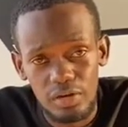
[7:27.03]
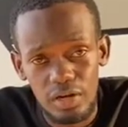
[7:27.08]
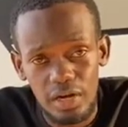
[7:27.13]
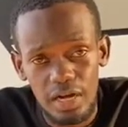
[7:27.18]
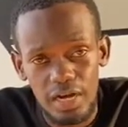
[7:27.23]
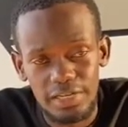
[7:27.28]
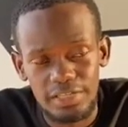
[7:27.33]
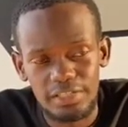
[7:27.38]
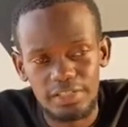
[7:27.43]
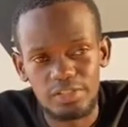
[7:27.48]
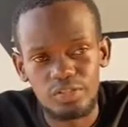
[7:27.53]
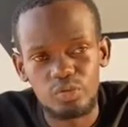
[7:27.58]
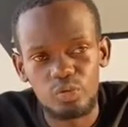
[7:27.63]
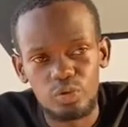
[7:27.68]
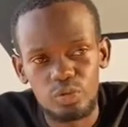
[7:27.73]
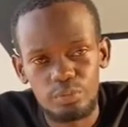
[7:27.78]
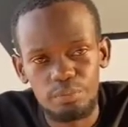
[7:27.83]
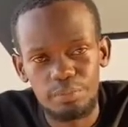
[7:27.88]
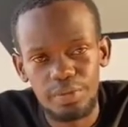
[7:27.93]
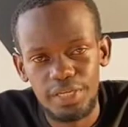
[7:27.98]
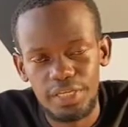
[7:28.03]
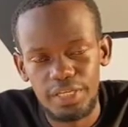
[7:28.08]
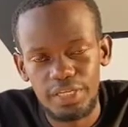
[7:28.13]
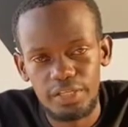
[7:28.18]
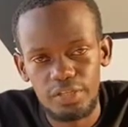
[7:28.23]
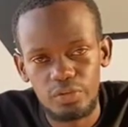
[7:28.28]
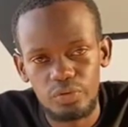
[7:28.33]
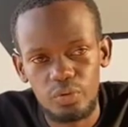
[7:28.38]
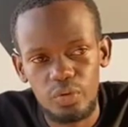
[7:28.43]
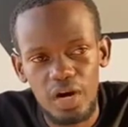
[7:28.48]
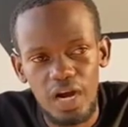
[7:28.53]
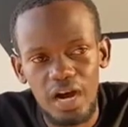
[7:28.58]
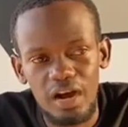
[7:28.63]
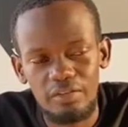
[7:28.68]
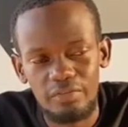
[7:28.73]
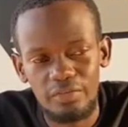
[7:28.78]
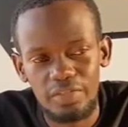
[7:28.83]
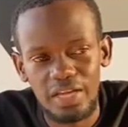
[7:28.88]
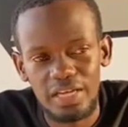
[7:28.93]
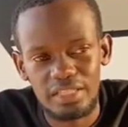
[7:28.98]
and is not making you
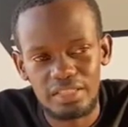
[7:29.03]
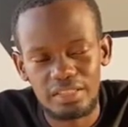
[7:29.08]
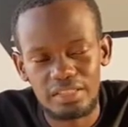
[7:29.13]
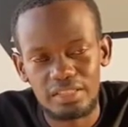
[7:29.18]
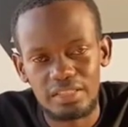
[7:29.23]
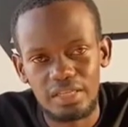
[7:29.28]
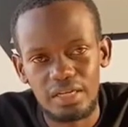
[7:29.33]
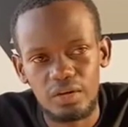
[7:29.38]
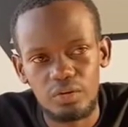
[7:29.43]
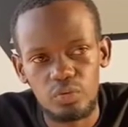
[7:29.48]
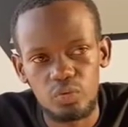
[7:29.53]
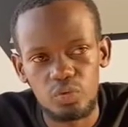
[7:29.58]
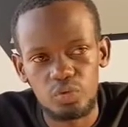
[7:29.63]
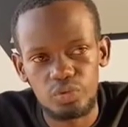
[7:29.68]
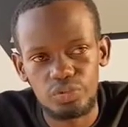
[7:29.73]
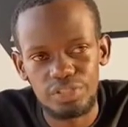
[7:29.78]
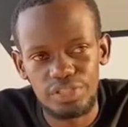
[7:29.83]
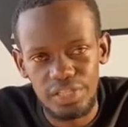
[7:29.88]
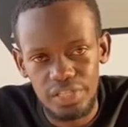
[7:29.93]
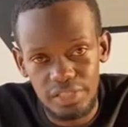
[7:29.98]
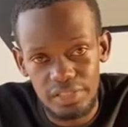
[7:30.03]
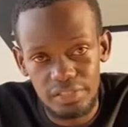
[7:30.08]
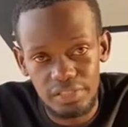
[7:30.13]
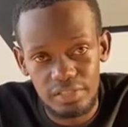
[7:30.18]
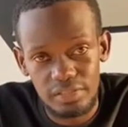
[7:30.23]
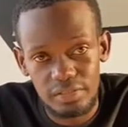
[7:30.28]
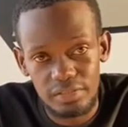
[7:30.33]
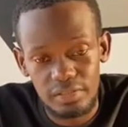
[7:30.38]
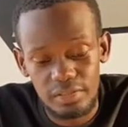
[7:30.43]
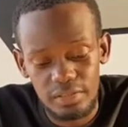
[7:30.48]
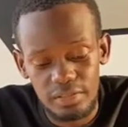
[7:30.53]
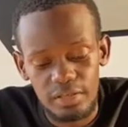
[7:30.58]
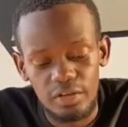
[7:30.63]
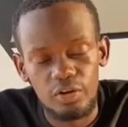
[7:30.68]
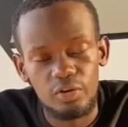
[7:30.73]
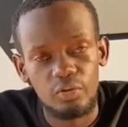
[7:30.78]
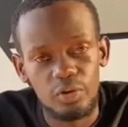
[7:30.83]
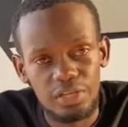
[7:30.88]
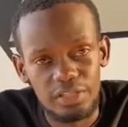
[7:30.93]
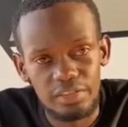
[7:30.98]
have that good days.
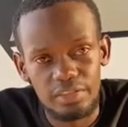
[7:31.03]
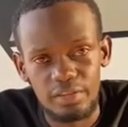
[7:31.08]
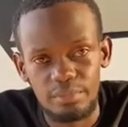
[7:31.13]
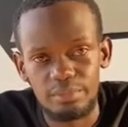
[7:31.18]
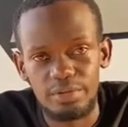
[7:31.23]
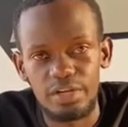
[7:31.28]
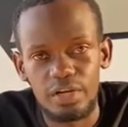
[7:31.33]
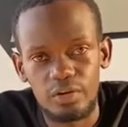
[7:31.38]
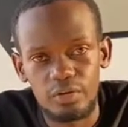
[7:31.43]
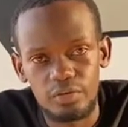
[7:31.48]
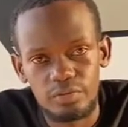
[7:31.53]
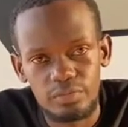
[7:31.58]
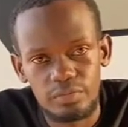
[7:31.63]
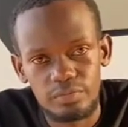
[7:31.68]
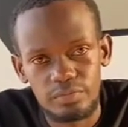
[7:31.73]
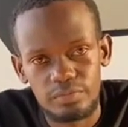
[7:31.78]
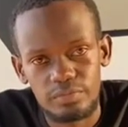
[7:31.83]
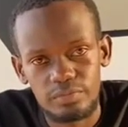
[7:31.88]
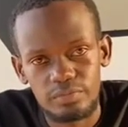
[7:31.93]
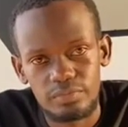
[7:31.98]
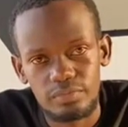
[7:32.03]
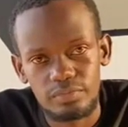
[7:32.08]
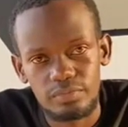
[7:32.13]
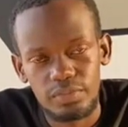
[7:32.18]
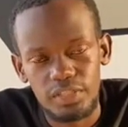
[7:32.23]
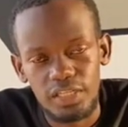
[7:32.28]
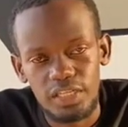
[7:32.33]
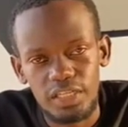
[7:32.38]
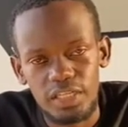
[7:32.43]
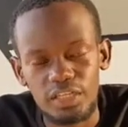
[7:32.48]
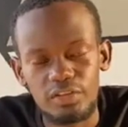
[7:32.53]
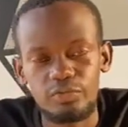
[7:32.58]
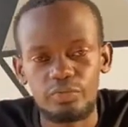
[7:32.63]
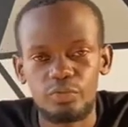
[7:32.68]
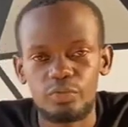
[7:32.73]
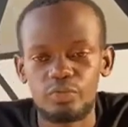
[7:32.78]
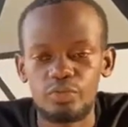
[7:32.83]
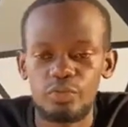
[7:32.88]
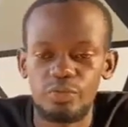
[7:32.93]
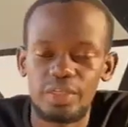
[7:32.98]
Write them down. In
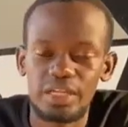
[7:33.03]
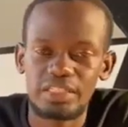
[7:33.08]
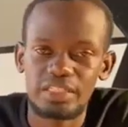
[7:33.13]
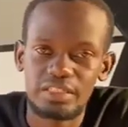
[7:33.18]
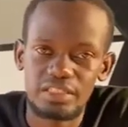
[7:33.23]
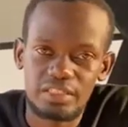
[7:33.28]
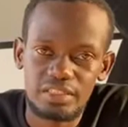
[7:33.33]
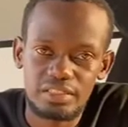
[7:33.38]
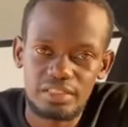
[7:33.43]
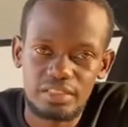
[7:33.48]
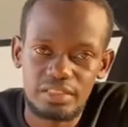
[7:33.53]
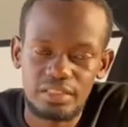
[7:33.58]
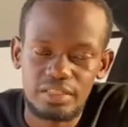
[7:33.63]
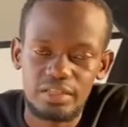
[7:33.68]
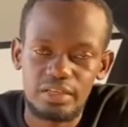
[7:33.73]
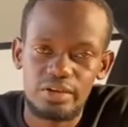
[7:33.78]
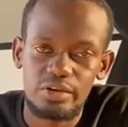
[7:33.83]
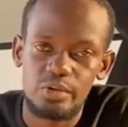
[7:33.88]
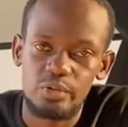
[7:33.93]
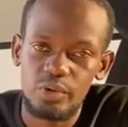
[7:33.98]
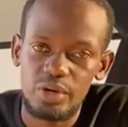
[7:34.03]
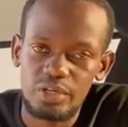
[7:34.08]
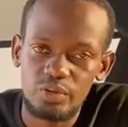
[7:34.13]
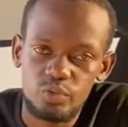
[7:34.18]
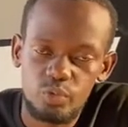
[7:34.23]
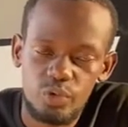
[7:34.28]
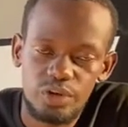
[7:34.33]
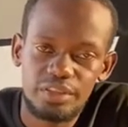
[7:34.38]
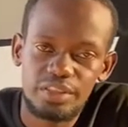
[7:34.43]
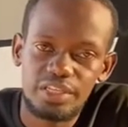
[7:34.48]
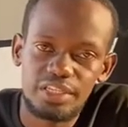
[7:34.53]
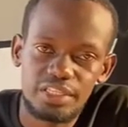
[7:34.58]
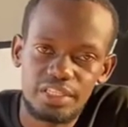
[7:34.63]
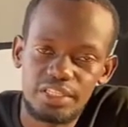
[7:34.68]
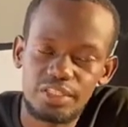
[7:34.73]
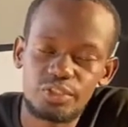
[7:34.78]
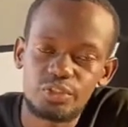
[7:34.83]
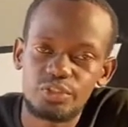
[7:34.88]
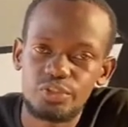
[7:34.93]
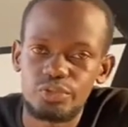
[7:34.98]
front of that list, write what they
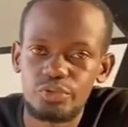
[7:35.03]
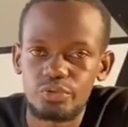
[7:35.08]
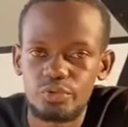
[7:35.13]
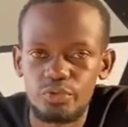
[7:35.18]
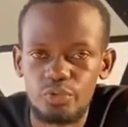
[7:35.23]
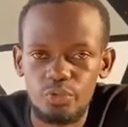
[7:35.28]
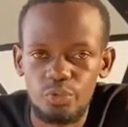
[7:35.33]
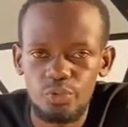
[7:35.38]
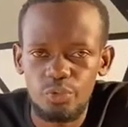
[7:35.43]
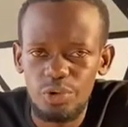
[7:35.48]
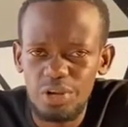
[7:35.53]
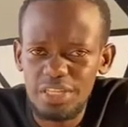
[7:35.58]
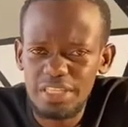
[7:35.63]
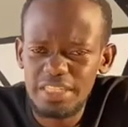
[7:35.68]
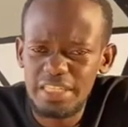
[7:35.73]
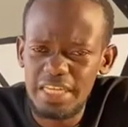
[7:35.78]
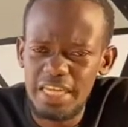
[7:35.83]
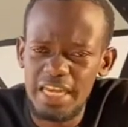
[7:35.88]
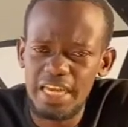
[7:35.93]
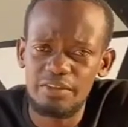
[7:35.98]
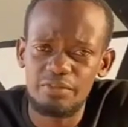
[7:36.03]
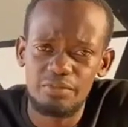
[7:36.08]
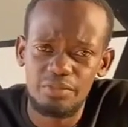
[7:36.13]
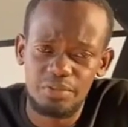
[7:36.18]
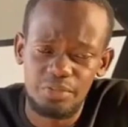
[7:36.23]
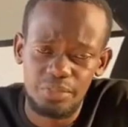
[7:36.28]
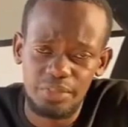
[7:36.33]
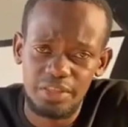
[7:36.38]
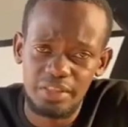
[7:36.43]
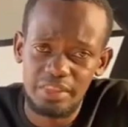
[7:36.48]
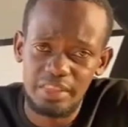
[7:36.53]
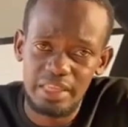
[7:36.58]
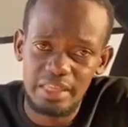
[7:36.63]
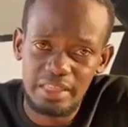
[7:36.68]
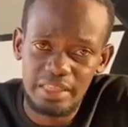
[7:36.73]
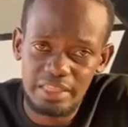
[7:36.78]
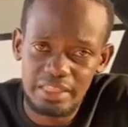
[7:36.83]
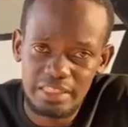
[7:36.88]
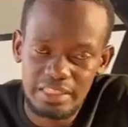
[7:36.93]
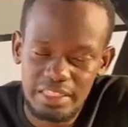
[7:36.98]
did to you. Write everything that
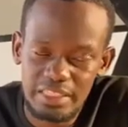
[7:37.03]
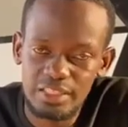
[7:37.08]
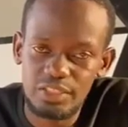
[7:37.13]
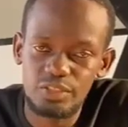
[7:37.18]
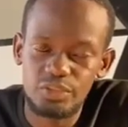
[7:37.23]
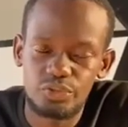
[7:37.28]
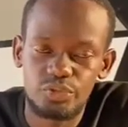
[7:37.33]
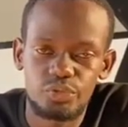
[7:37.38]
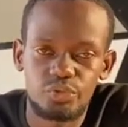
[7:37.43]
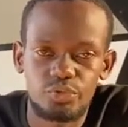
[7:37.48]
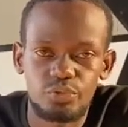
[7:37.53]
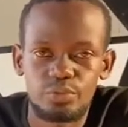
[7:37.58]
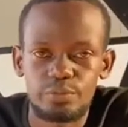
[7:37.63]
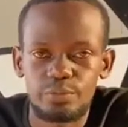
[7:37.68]
they did to you.